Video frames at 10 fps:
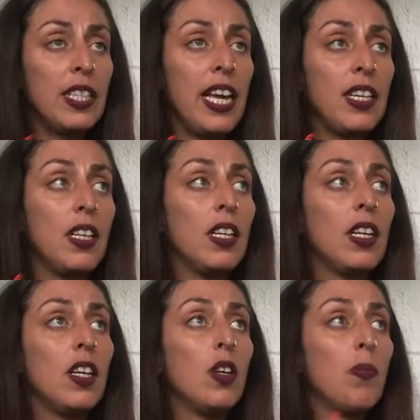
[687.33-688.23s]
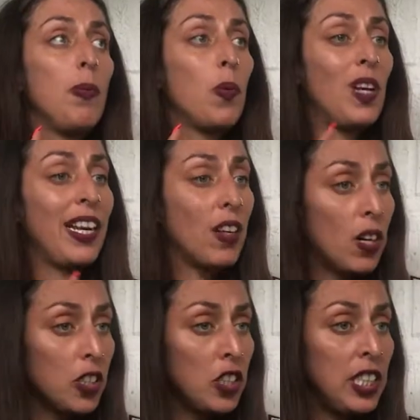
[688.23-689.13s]
then people like
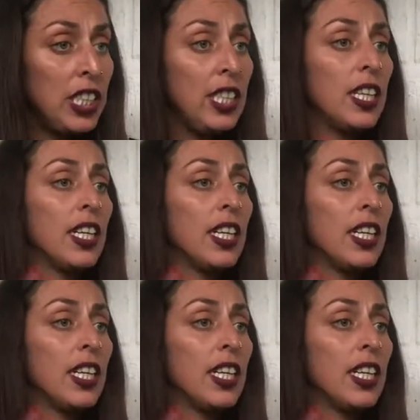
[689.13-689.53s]
Archie,